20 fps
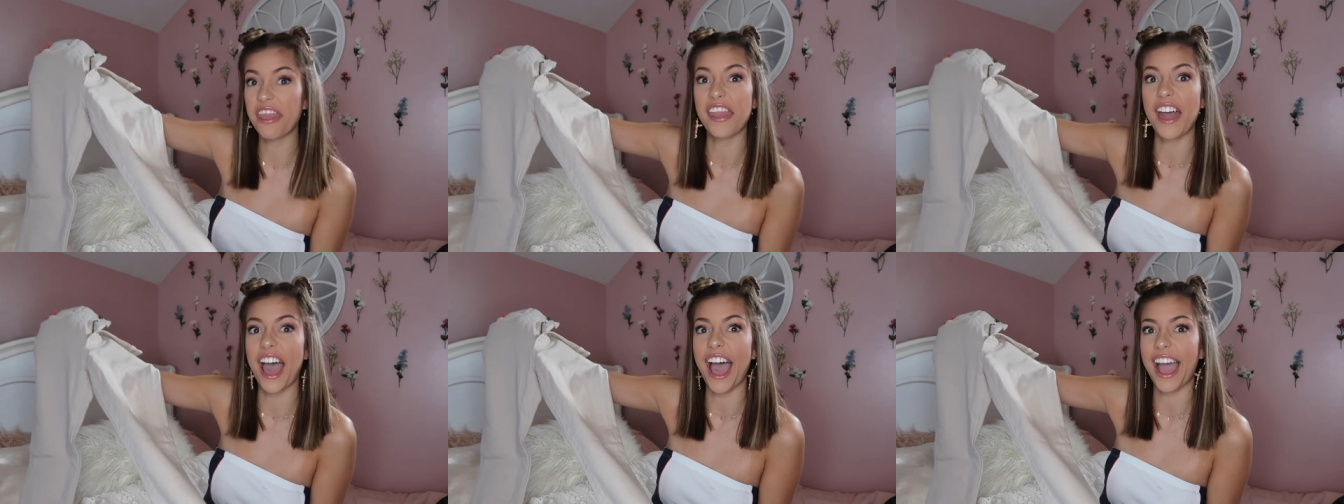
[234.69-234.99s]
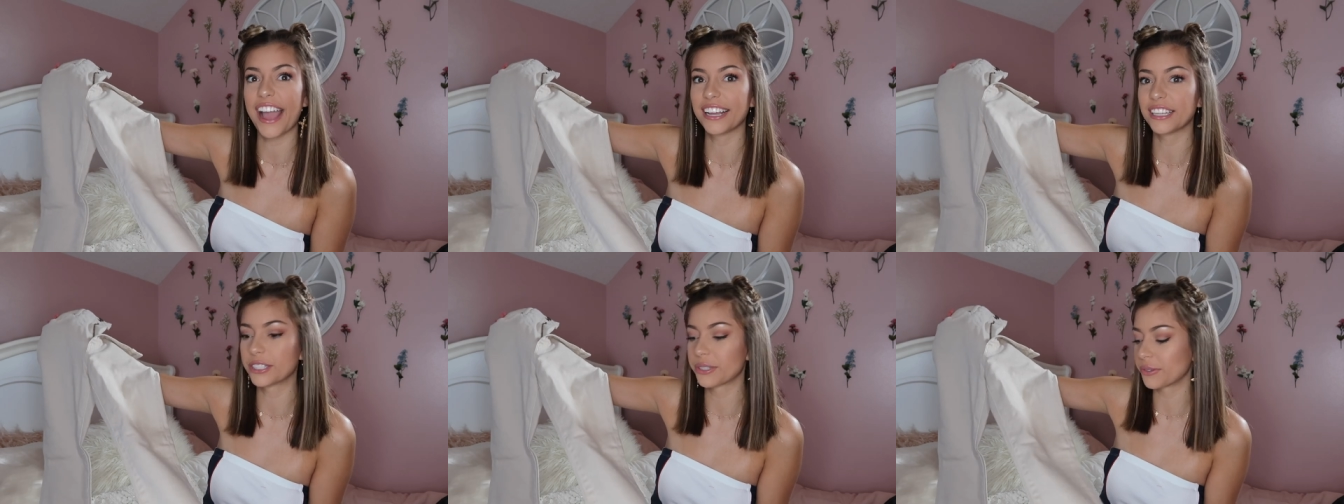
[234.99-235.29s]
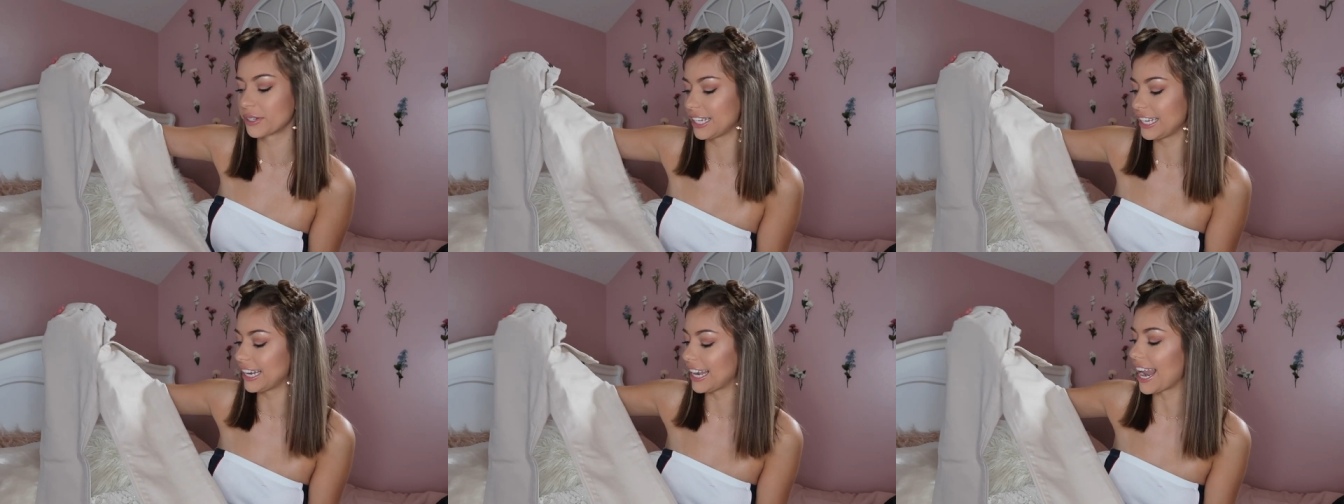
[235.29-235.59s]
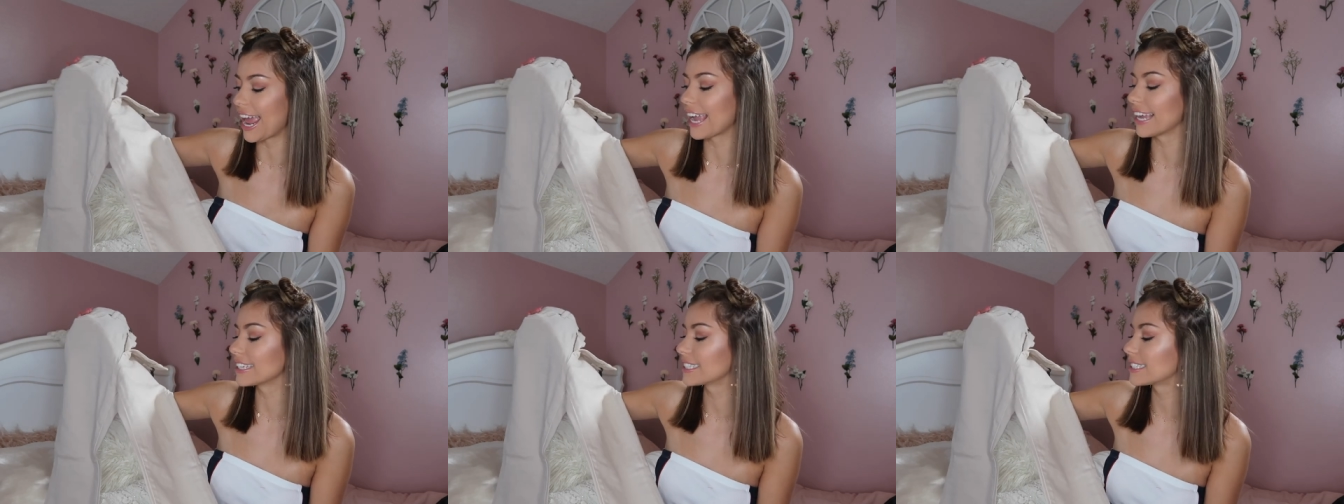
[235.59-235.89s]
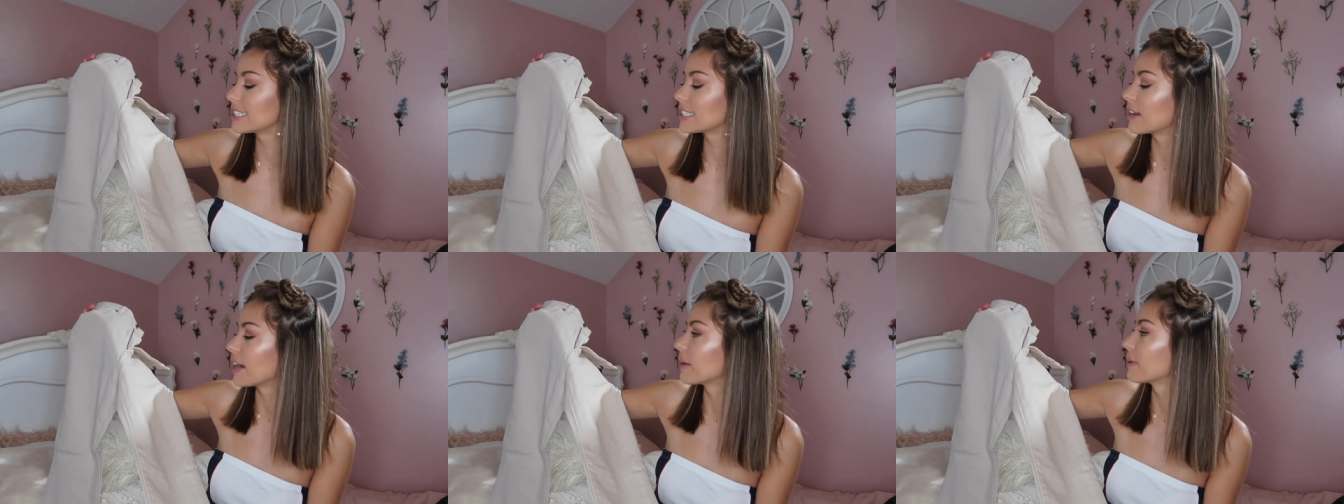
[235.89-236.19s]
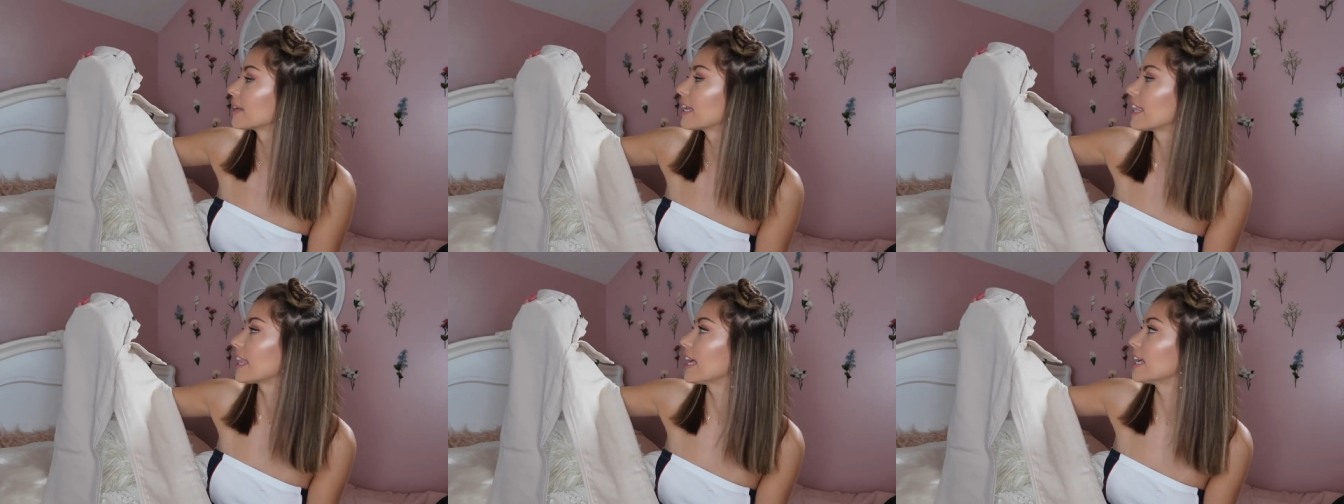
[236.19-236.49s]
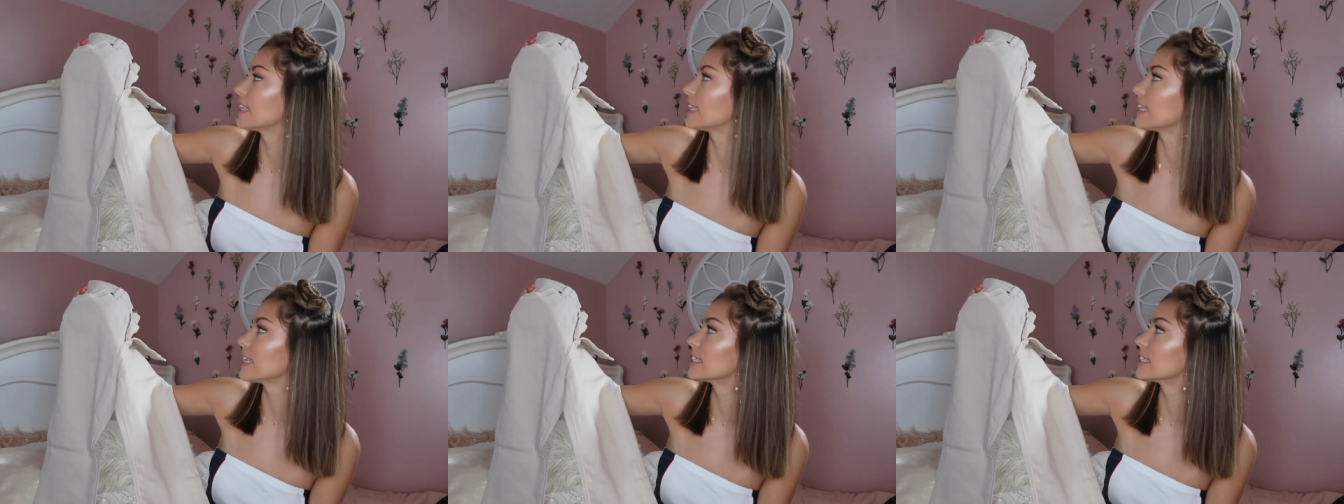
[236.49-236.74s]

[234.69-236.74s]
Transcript: thighs really nice, so I really like